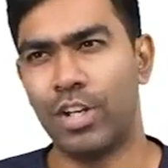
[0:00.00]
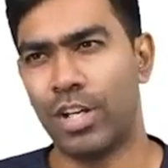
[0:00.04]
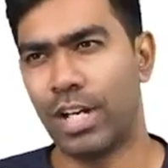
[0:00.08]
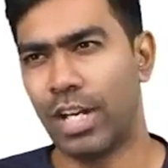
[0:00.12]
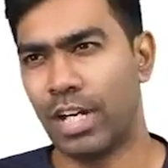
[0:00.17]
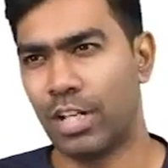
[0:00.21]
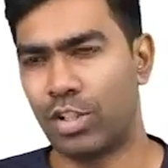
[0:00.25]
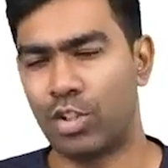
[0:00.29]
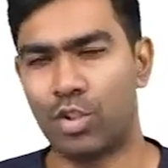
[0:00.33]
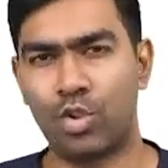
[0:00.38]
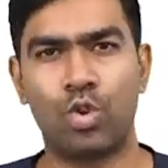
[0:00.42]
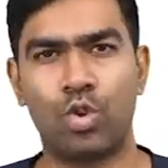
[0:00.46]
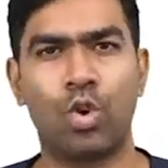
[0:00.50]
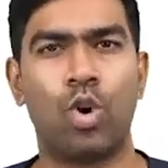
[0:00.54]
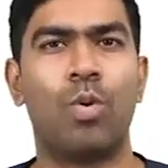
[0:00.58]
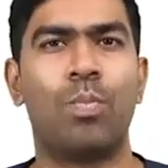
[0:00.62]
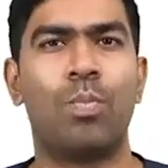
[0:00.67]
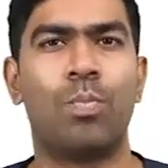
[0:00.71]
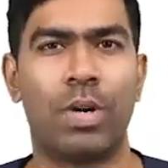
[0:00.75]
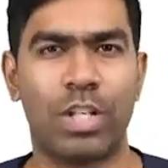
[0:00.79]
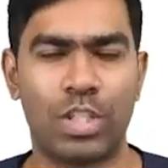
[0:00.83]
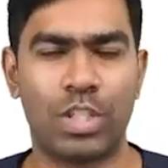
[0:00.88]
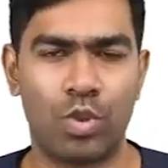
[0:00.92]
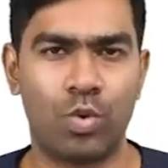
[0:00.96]
in so
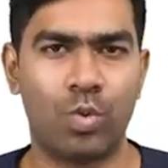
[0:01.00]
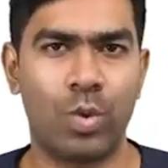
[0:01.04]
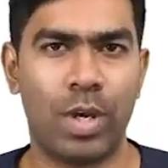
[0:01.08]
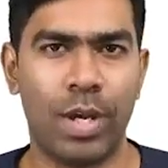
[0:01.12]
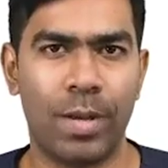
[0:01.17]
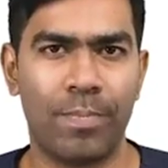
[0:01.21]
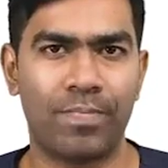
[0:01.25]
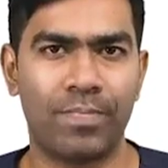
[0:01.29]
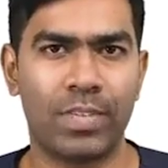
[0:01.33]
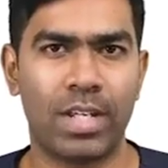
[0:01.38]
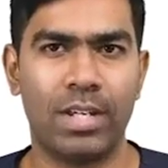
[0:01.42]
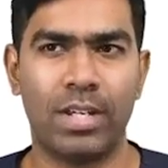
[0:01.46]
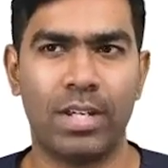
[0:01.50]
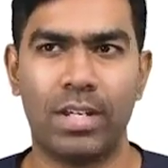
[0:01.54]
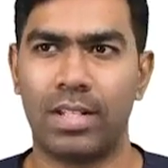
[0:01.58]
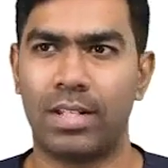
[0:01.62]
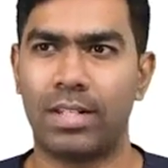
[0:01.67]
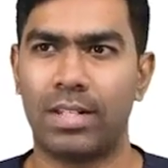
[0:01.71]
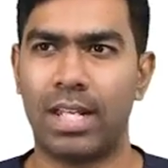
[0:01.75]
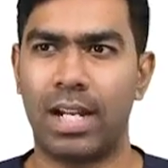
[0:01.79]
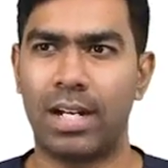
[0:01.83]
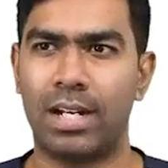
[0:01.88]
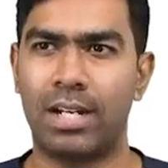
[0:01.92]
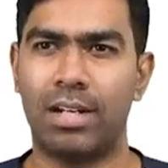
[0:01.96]
much way
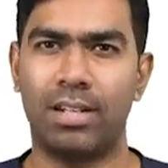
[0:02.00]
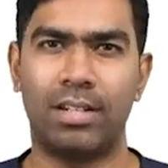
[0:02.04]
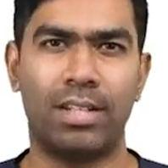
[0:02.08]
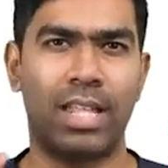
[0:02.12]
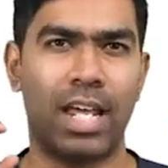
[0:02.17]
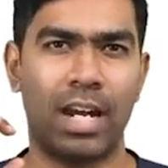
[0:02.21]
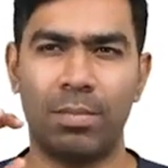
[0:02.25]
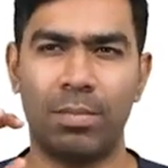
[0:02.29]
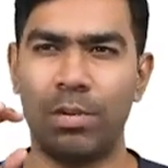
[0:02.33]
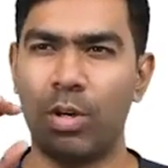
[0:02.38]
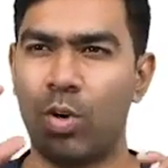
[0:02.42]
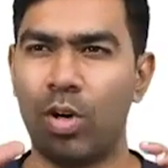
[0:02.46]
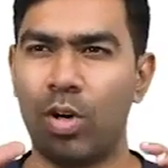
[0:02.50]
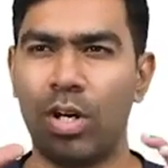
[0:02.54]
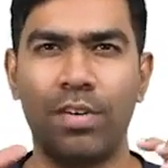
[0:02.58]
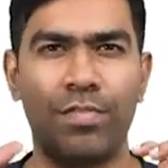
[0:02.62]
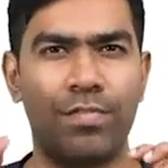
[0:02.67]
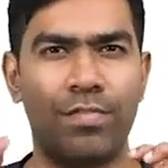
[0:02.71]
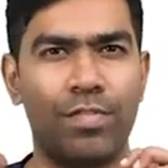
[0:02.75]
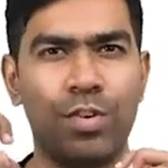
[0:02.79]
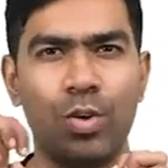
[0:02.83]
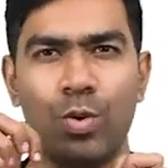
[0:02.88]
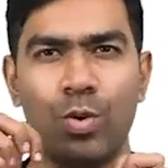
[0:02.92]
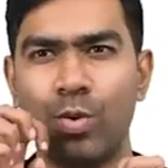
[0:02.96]
that there will be only
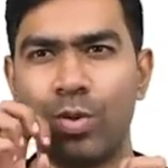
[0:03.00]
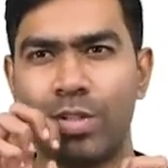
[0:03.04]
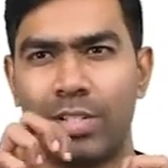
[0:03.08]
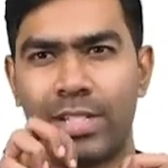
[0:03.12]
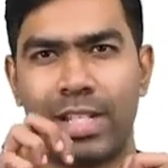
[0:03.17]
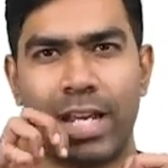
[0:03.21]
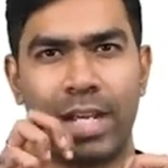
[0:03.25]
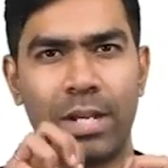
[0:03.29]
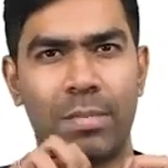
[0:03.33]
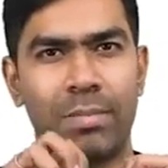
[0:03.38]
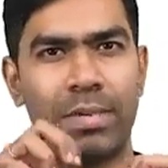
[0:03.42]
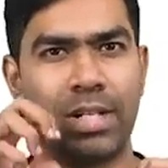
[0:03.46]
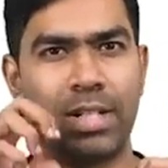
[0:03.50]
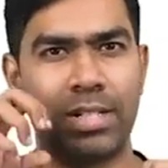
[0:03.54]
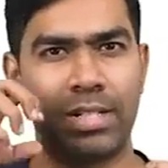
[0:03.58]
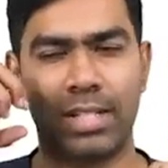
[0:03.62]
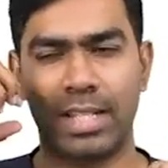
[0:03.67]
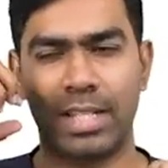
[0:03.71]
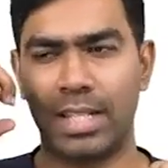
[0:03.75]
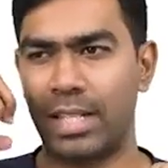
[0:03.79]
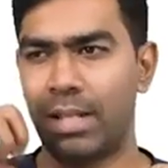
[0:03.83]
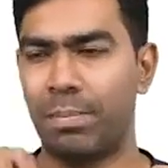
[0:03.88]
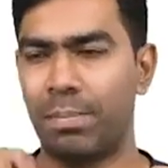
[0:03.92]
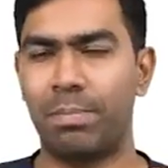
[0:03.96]
few segments
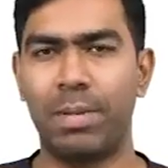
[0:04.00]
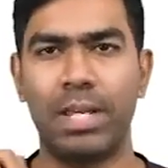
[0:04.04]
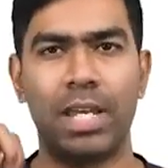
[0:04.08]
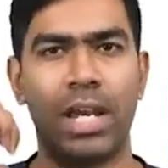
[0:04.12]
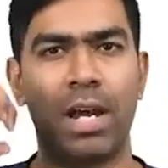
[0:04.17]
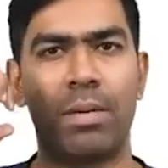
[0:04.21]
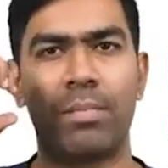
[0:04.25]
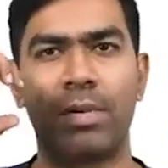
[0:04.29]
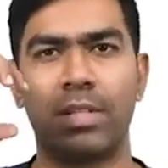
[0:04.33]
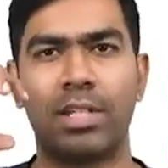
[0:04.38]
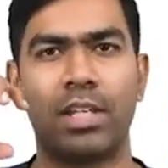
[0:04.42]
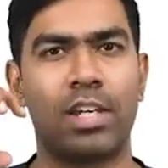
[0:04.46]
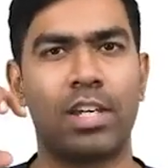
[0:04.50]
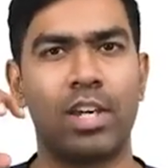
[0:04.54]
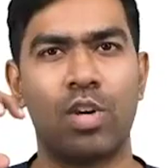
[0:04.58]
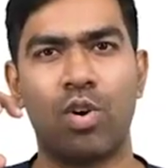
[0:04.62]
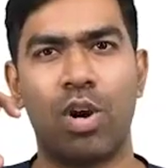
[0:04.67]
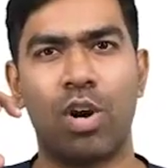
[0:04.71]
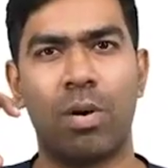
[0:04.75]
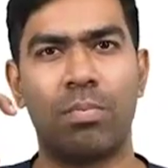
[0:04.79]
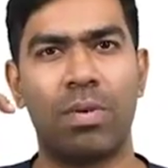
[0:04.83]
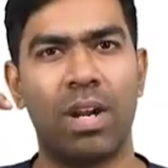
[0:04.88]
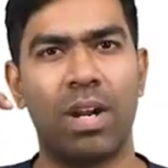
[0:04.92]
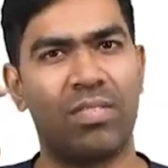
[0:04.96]
in the P arm and the Q
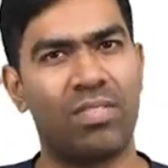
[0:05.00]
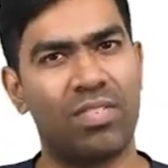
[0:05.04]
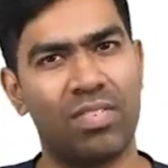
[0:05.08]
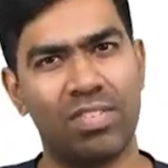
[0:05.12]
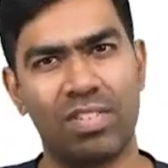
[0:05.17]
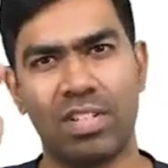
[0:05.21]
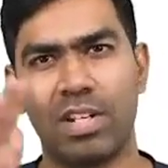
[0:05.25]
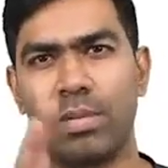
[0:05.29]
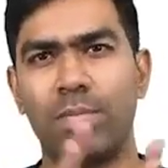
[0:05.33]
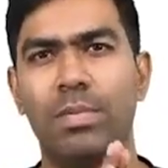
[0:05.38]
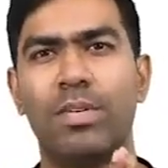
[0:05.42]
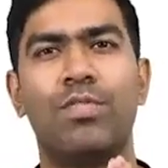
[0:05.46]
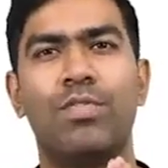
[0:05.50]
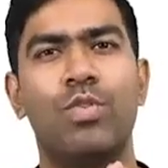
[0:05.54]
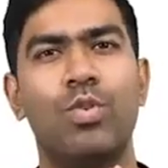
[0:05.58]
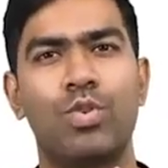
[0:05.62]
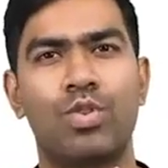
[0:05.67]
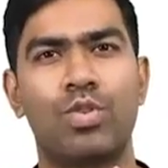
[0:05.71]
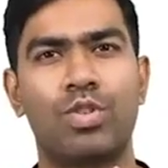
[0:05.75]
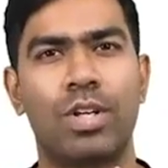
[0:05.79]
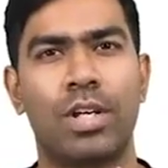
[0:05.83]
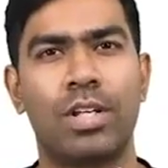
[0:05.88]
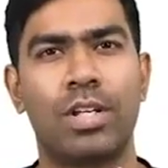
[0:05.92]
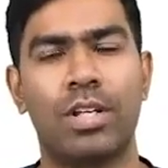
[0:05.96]
arm left which will be
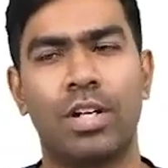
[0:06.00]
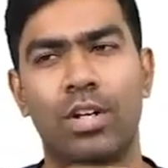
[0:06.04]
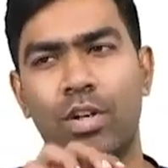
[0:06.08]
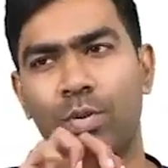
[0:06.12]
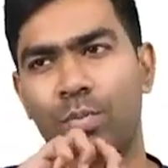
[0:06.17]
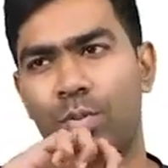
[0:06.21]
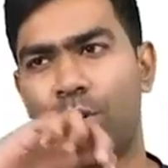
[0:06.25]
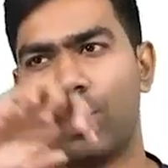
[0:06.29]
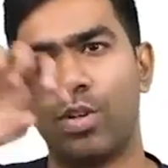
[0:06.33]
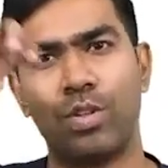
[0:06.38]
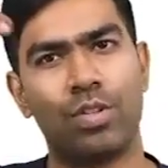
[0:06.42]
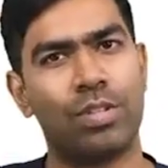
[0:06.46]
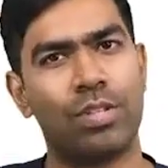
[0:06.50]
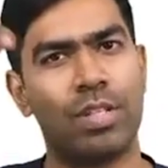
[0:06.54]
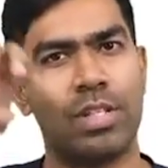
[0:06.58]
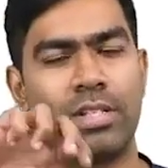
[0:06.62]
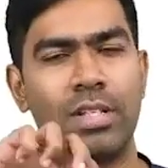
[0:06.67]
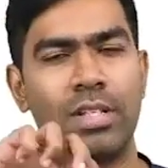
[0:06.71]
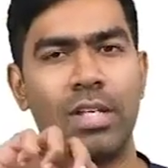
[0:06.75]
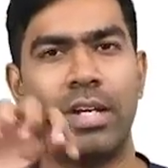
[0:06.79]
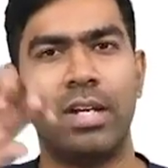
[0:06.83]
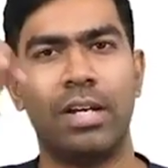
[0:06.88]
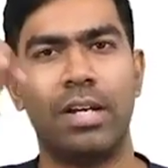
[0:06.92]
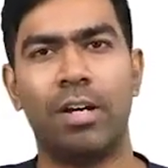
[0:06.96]
fused together to produce
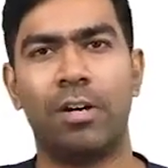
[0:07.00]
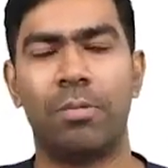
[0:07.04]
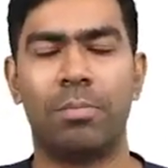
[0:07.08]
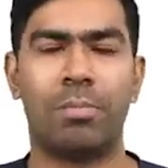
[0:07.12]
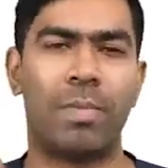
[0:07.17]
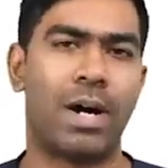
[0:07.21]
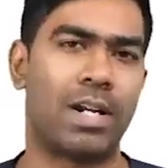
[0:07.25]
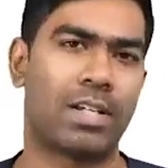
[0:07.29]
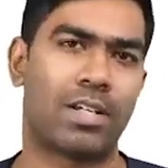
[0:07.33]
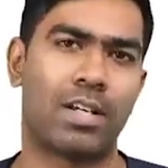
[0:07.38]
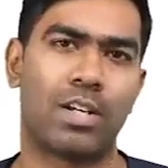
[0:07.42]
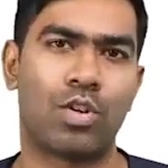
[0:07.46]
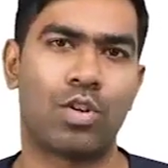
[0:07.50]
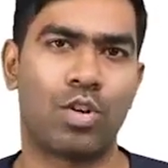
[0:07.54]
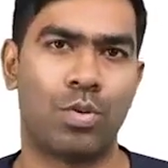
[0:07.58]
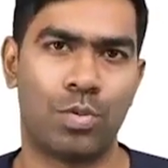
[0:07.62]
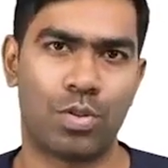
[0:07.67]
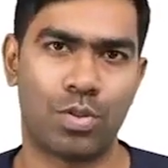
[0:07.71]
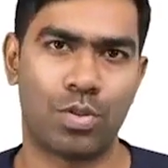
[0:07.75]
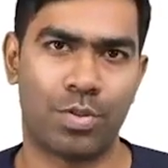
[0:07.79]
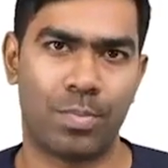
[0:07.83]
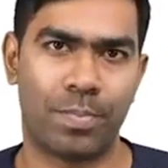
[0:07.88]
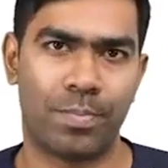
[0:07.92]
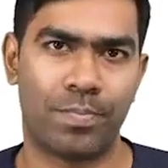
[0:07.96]
this marker
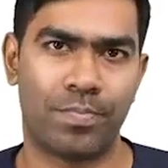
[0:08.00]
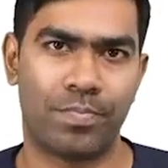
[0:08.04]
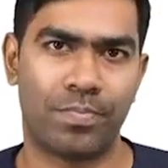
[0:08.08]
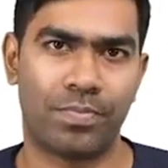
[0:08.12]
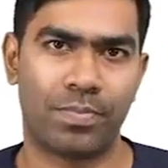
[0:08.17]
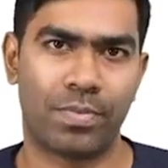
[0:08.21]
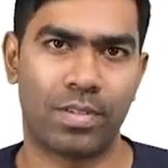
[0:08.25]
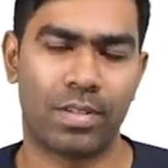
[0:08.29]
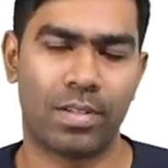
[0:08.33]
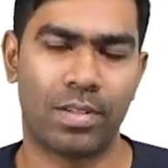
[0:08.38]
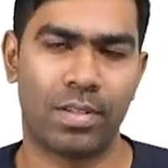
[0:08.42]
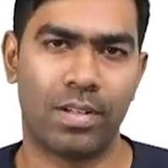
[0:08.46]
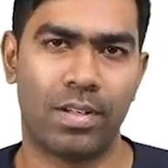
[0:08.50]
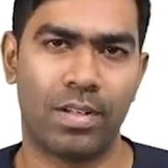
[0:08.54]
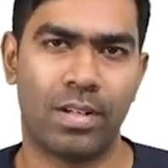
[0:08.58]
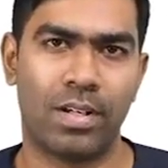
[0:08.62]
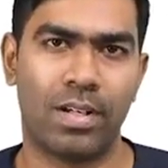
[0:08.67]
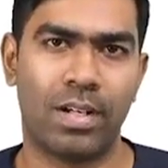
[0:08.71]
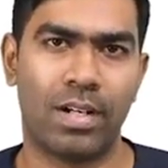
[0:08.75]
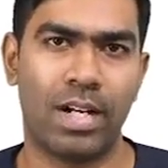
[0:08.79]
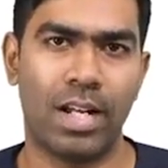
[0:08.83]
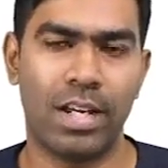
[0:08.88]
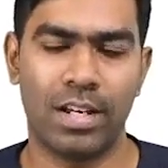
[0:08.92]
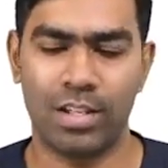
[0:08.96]
chromosome.
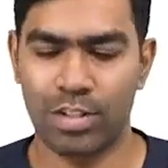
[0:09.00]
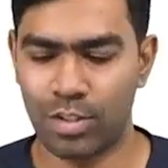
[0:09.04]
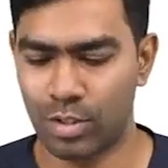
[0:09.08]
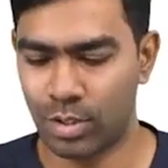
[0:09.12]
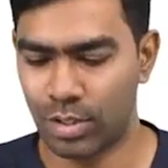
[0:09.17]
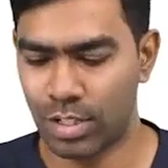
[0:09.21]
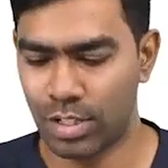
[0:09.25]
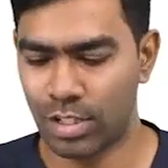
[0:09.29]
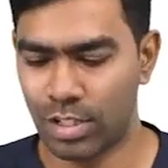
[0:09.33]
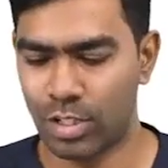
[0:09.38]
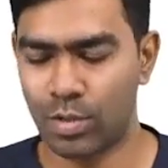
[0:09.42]
Clear? So this